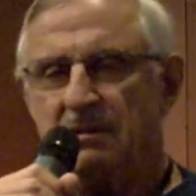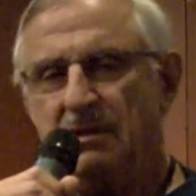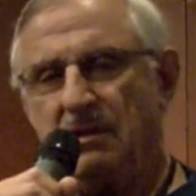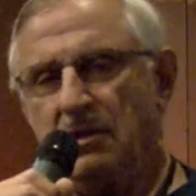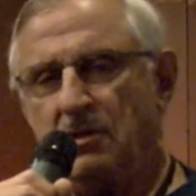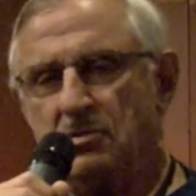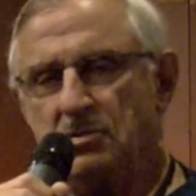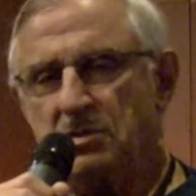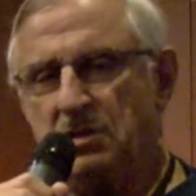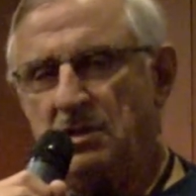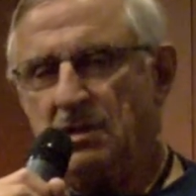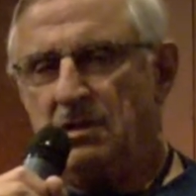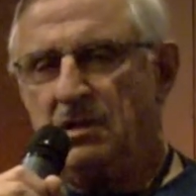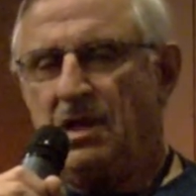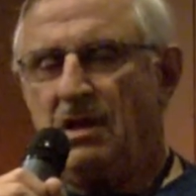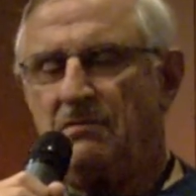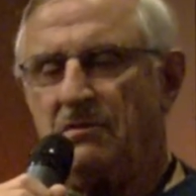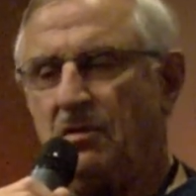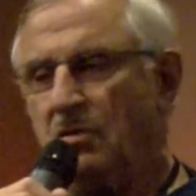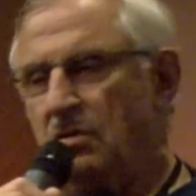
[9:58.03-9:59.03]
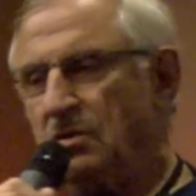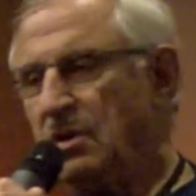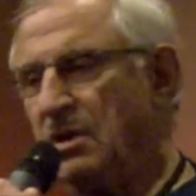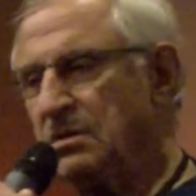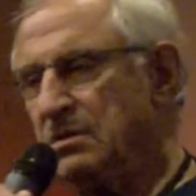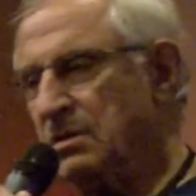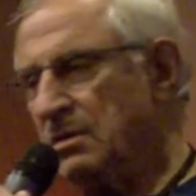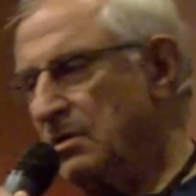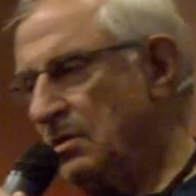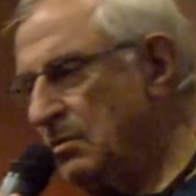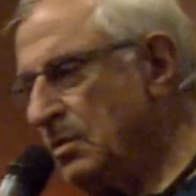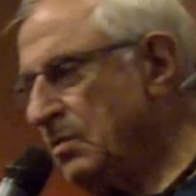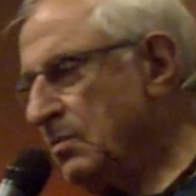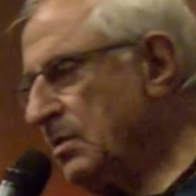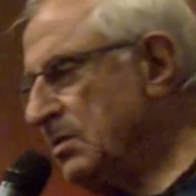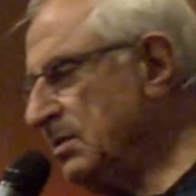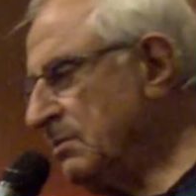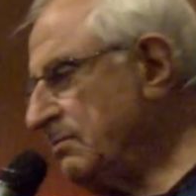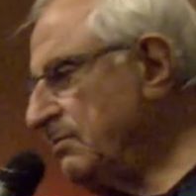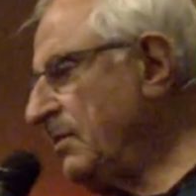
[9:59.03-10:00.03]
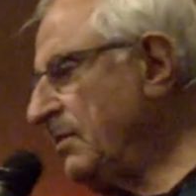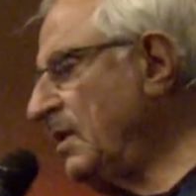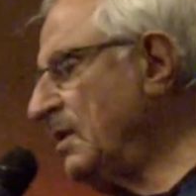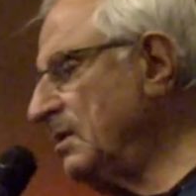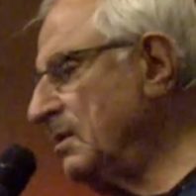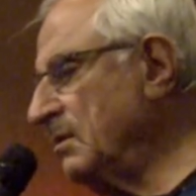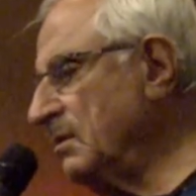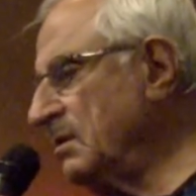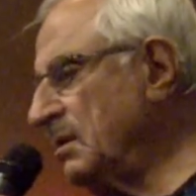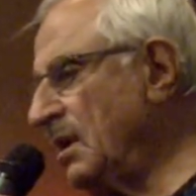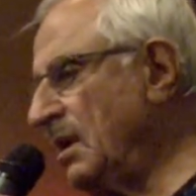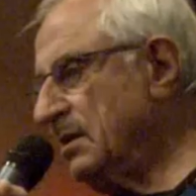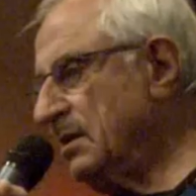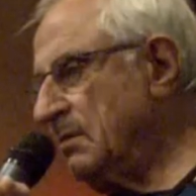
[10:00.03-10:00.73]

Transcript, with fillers: they usually didn't have a whole lot to do with what the font looked